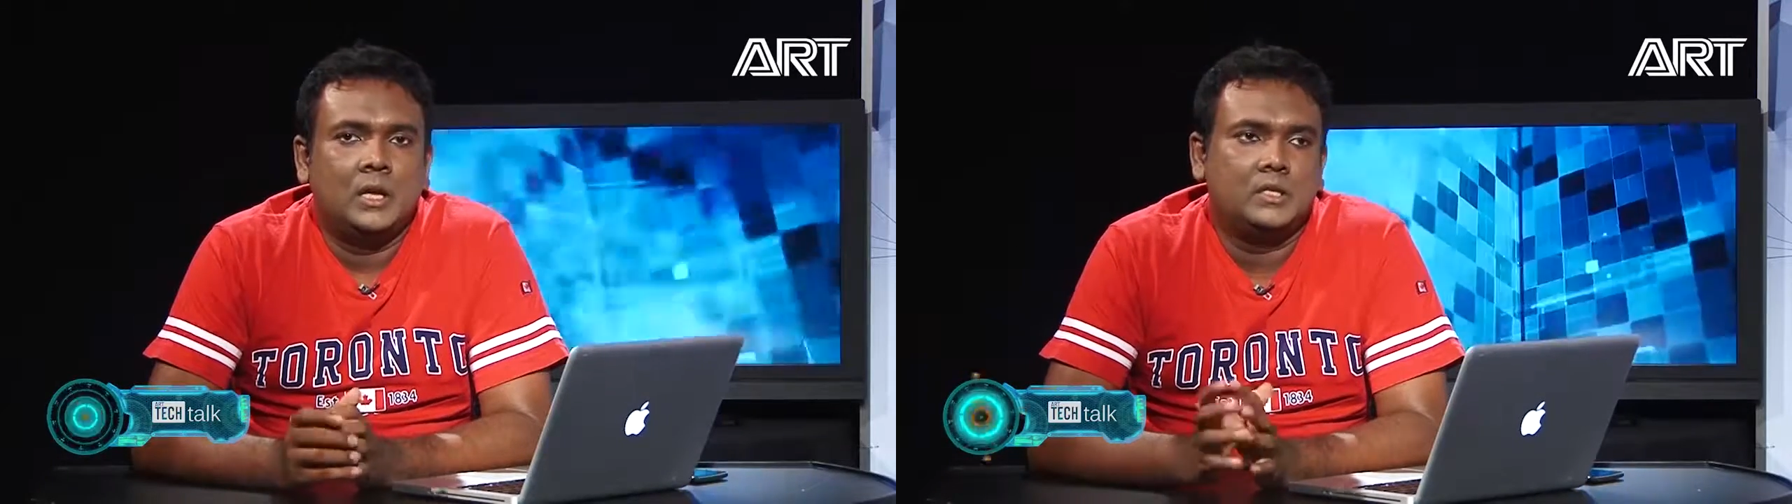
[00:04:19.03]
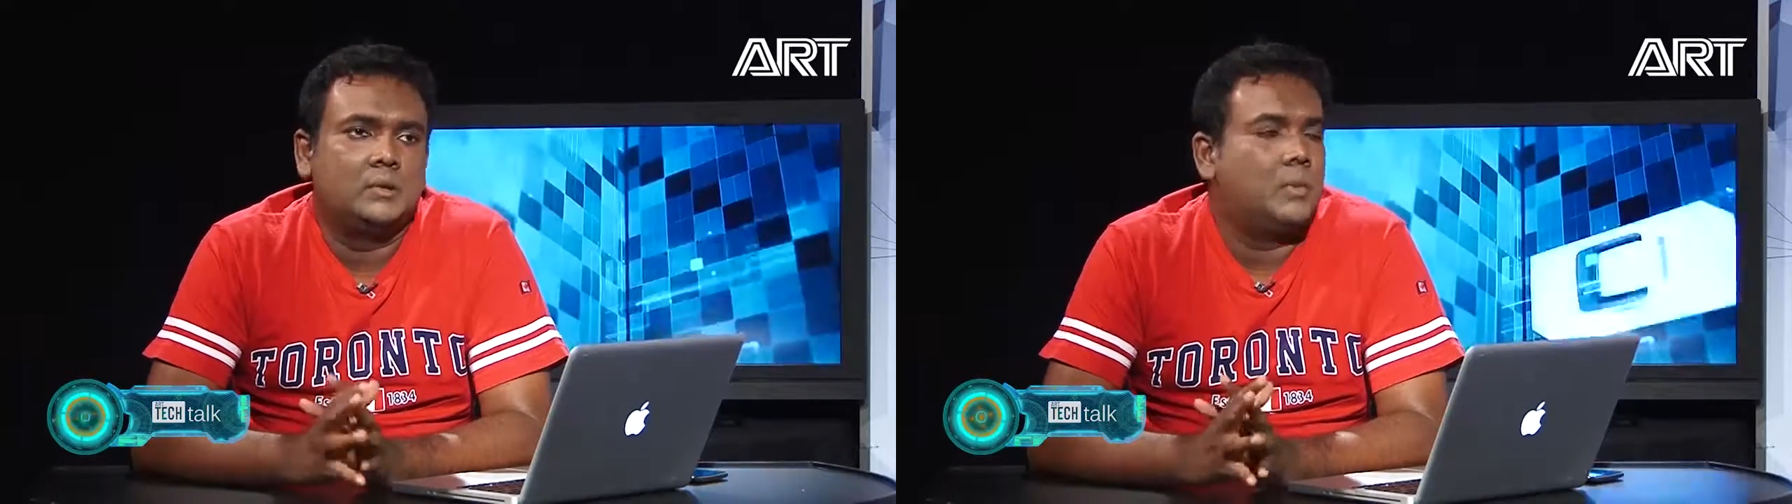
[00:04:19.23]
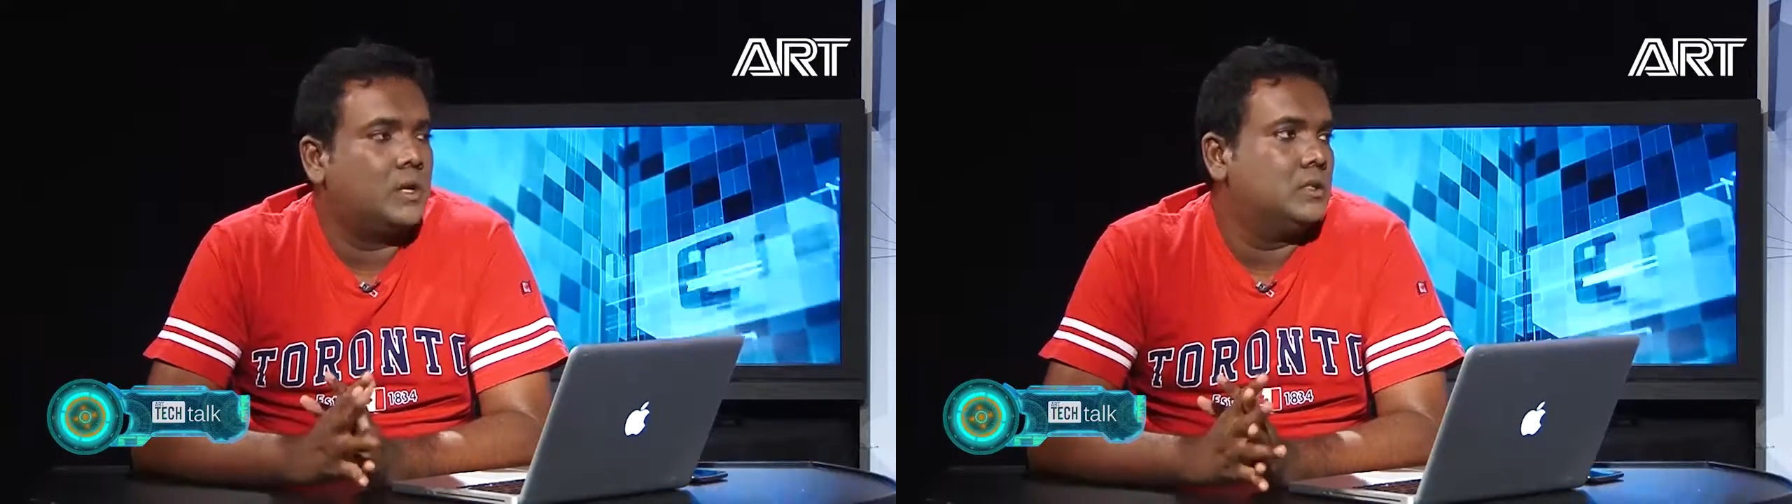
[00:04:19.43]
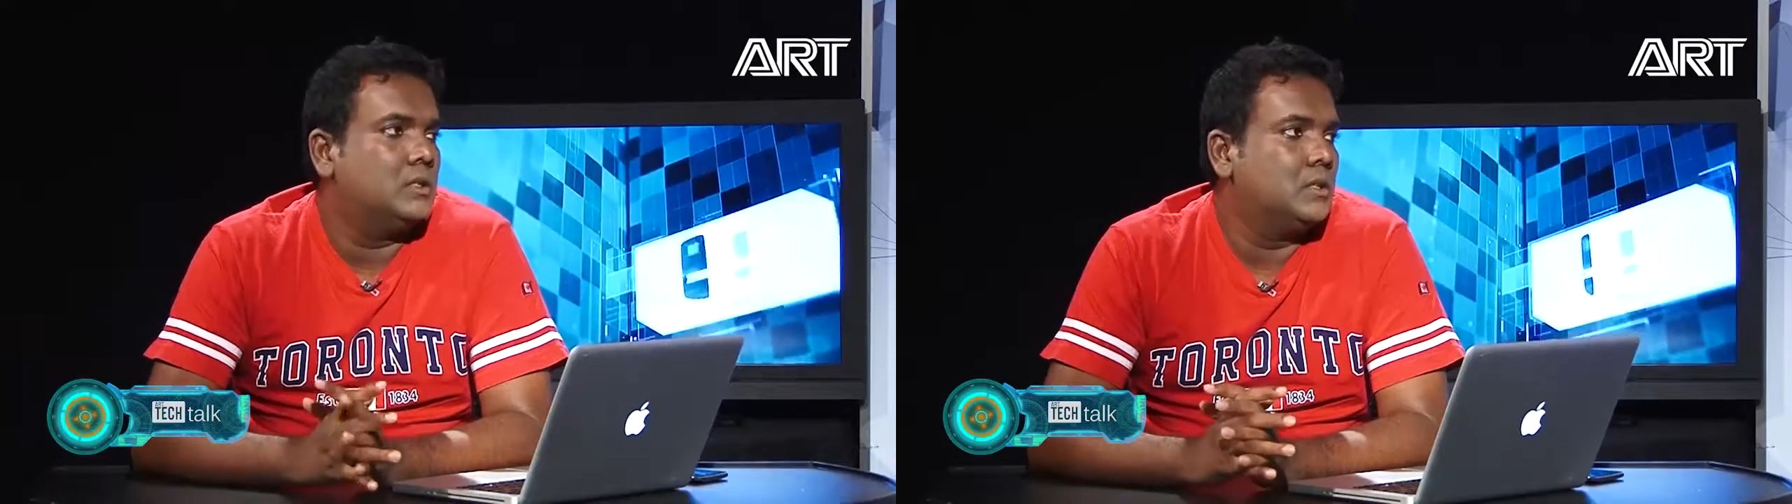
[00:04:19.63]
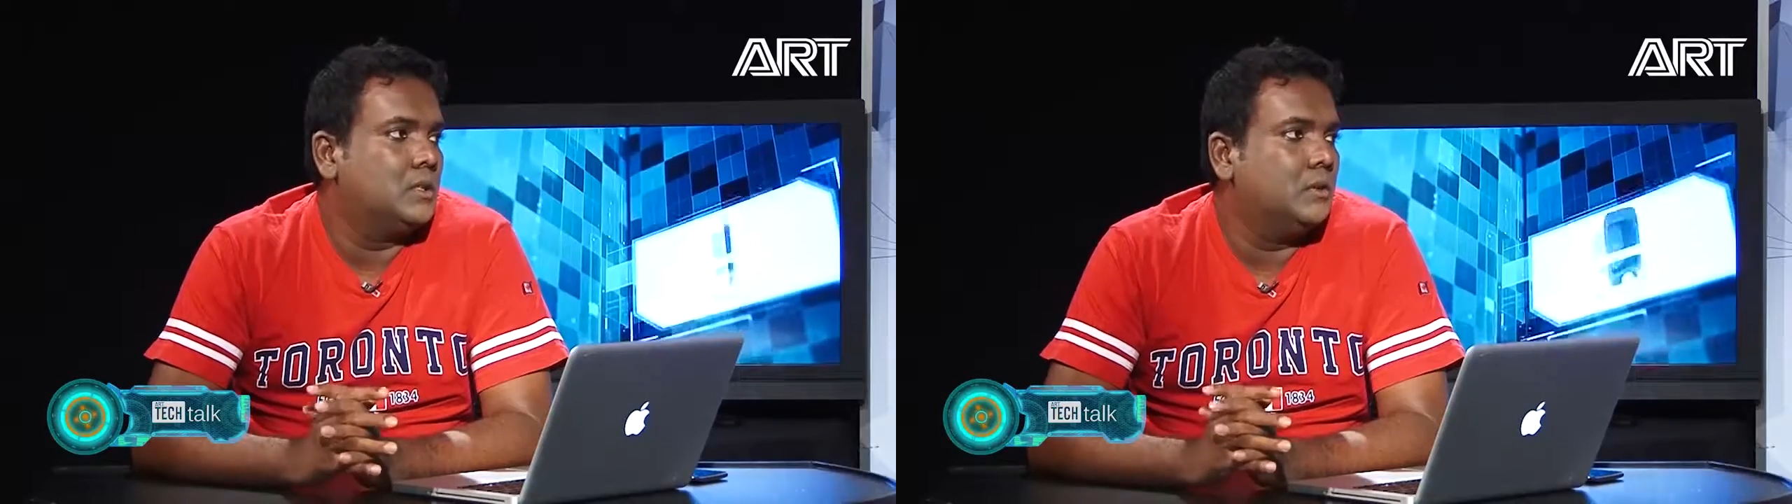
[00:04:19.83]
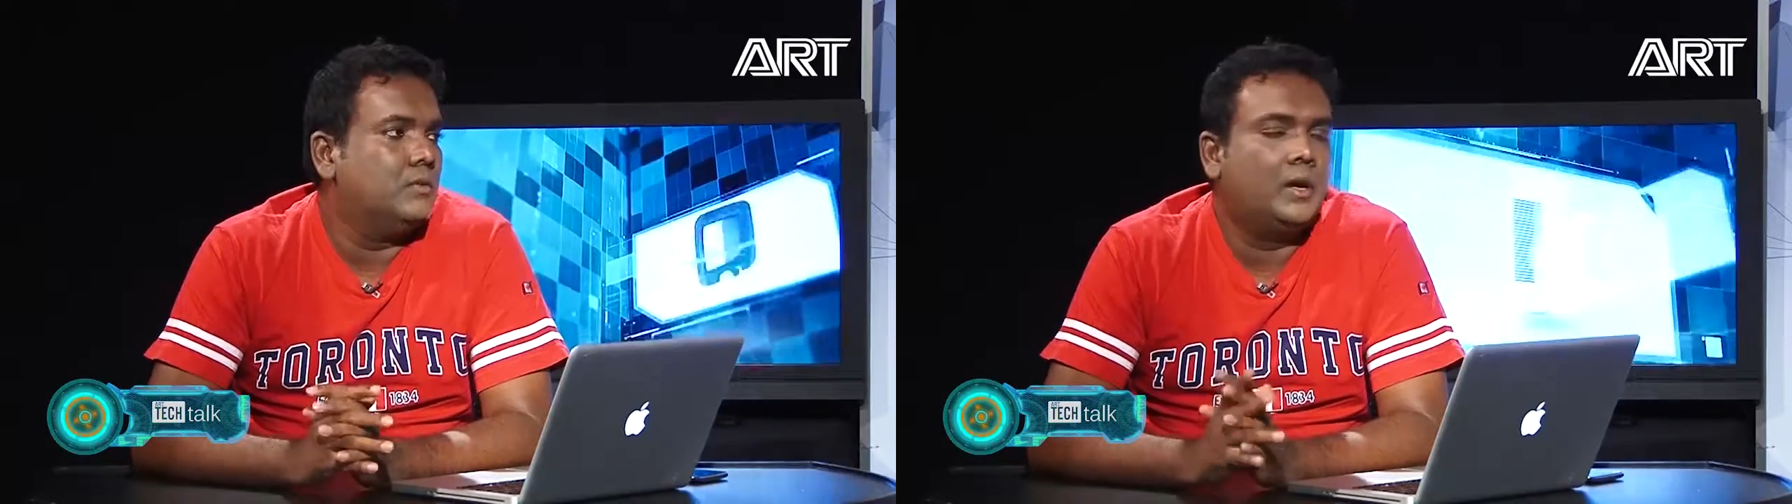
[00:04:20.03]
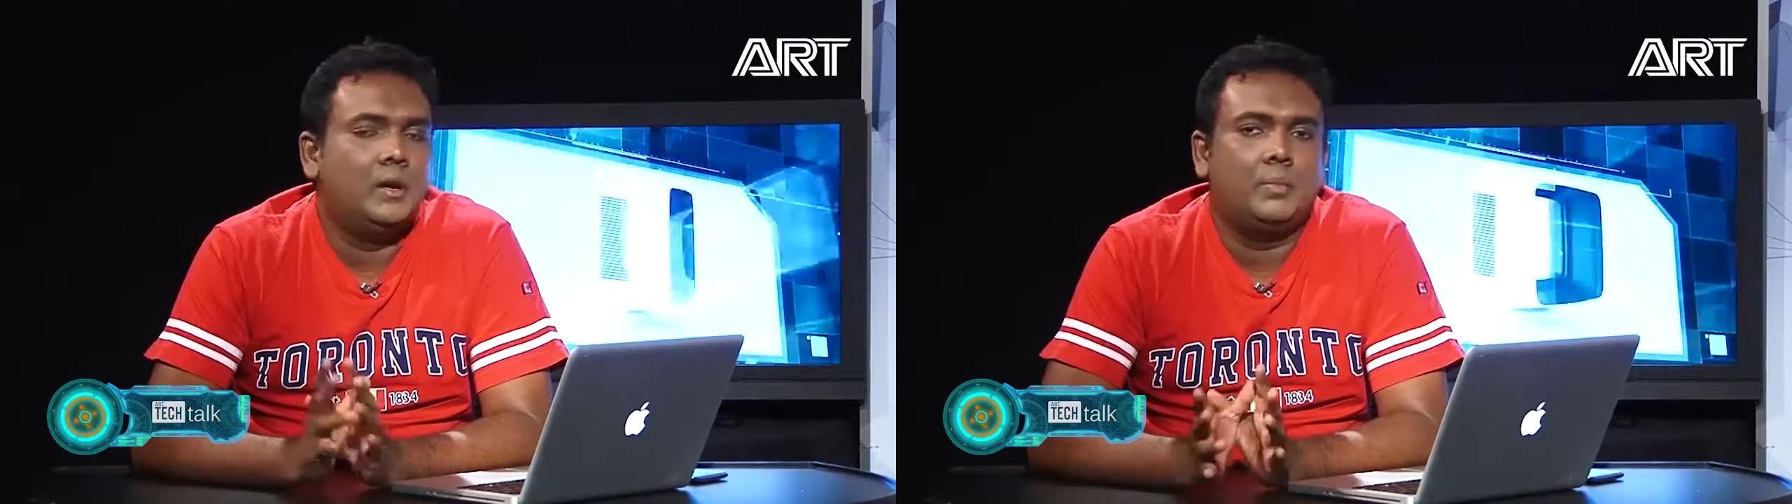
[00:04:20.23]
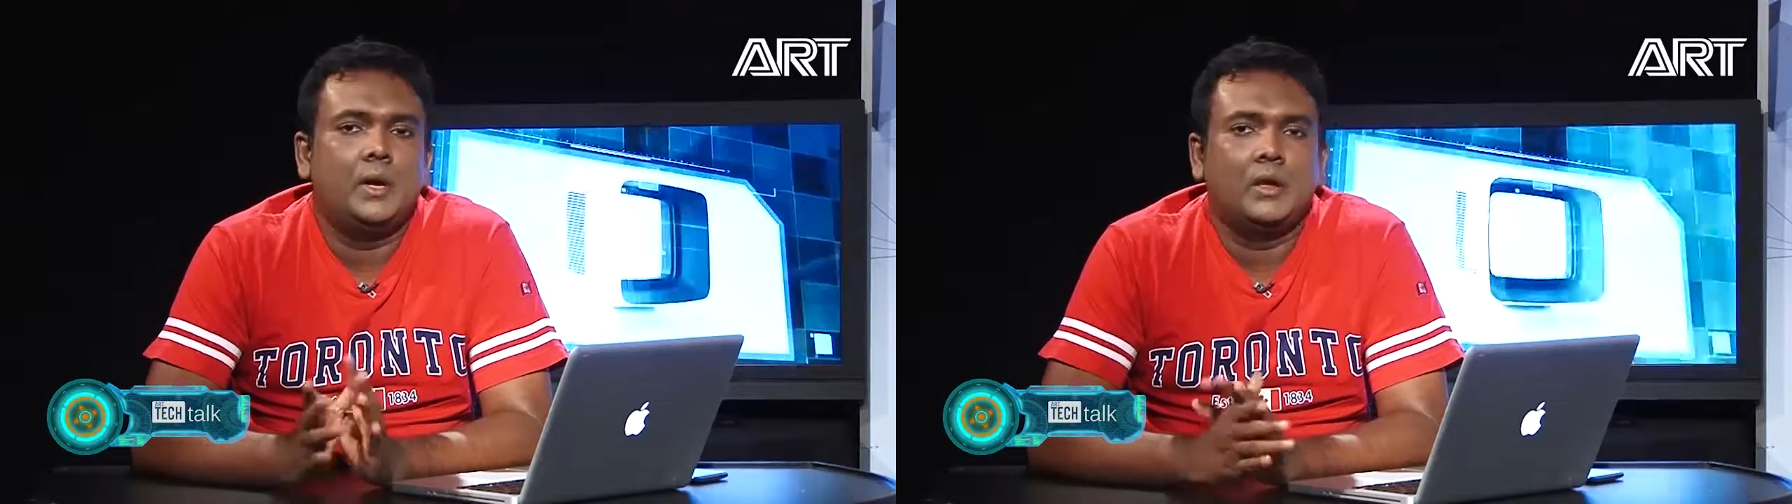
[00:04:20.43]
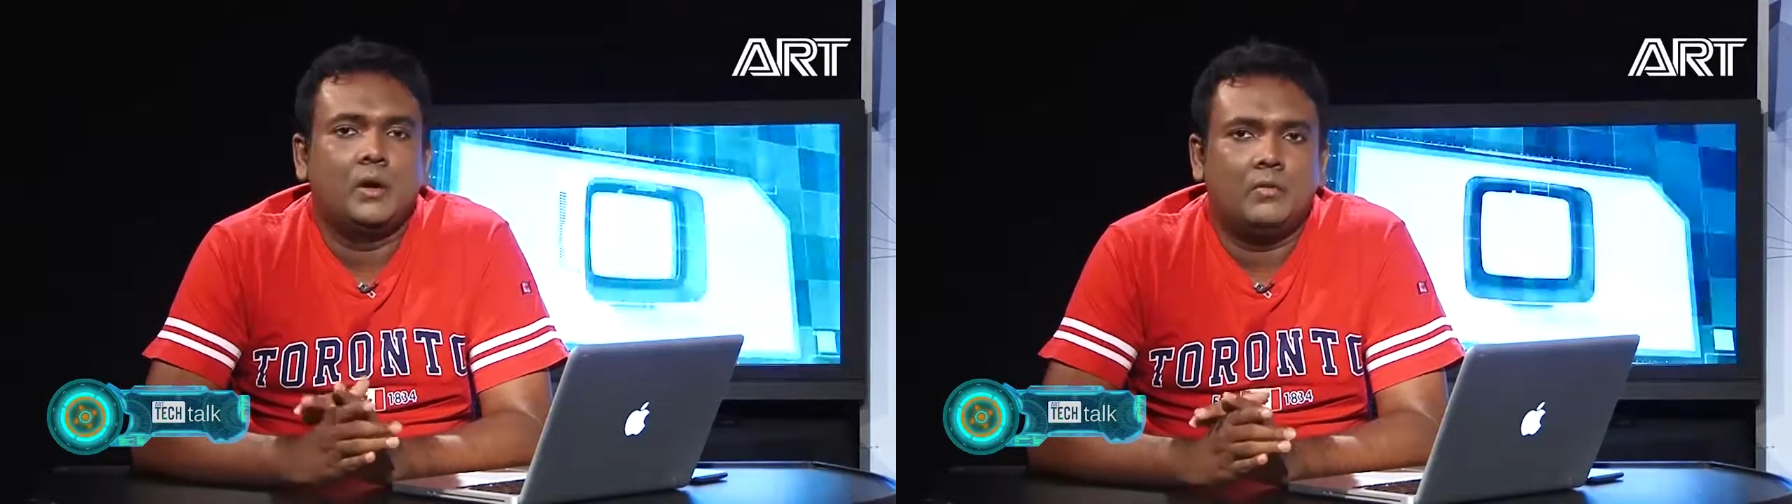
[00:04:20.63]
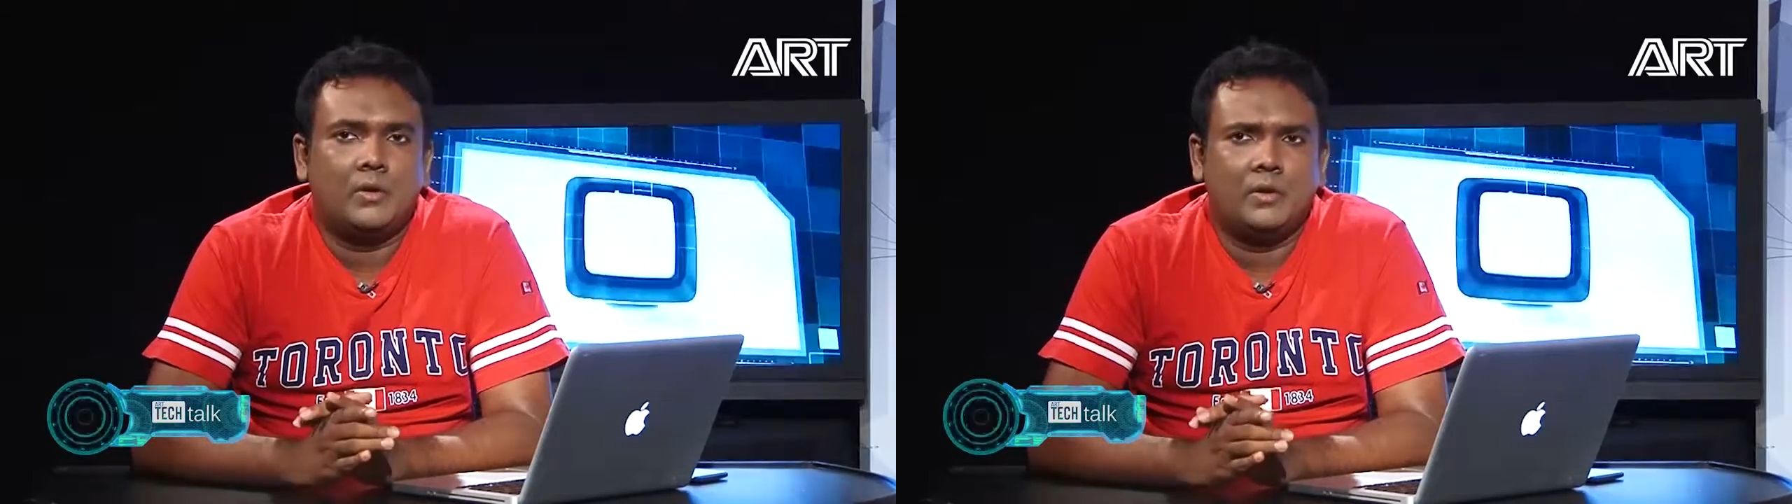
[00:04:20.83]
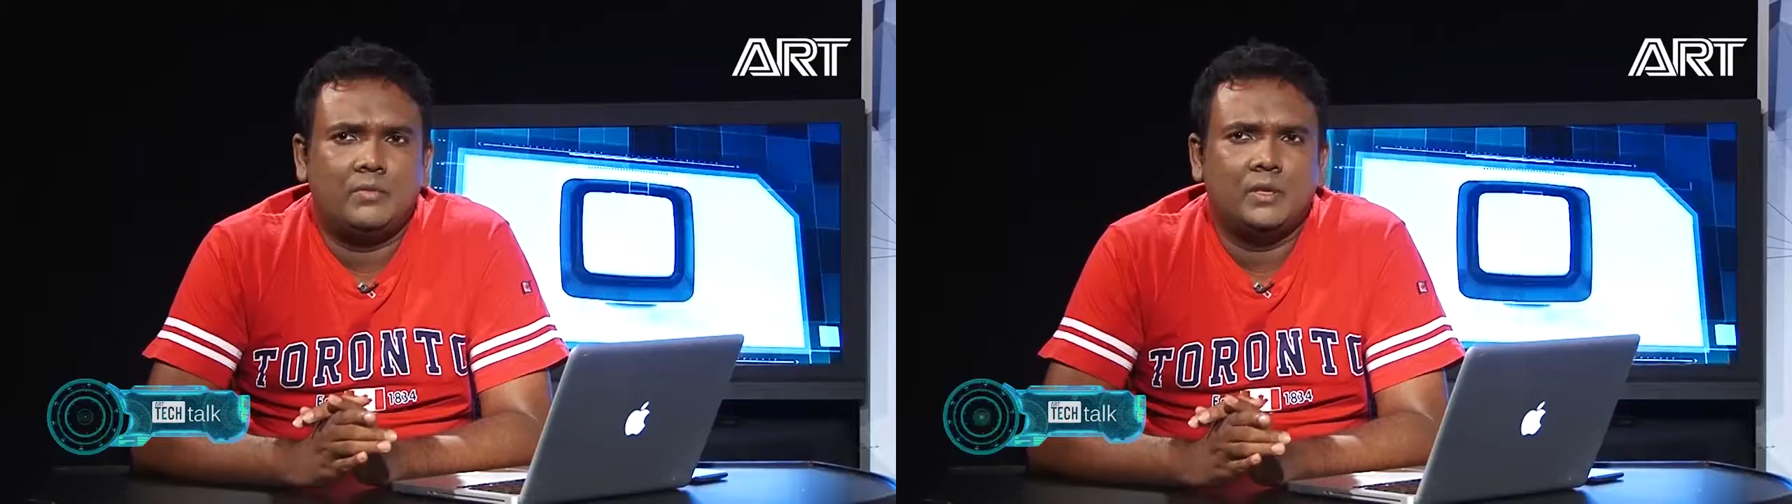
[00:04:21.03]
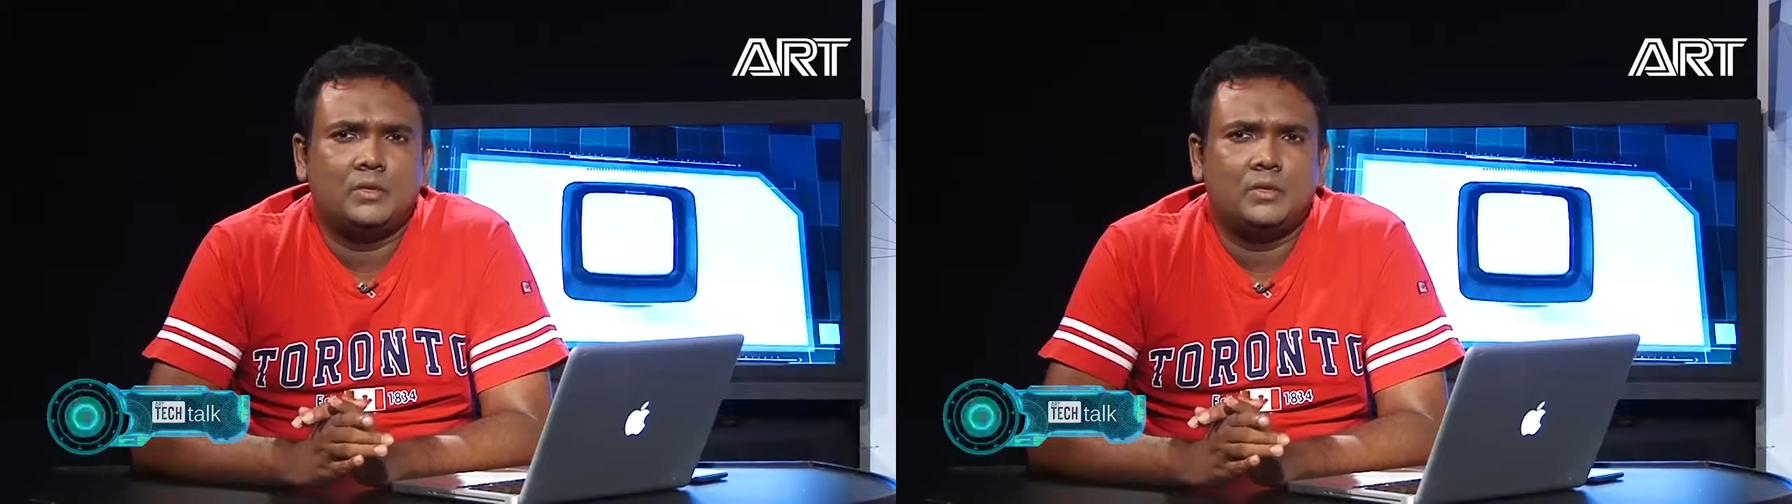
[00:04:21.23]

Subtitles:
is a must if you are depending on Wi-Fi.